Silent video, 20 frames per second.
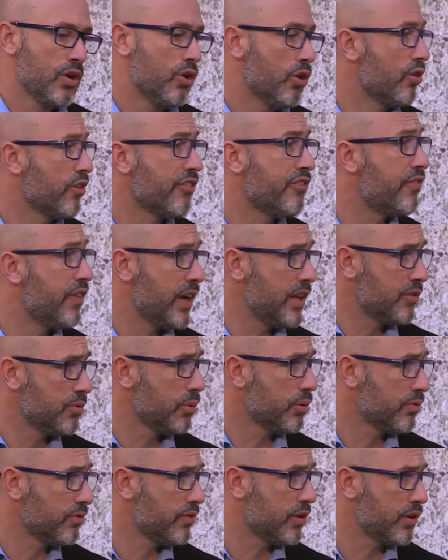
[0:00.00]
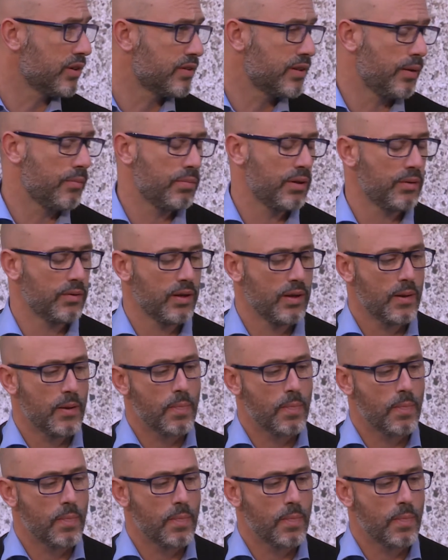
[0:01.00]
or Facebook, for example,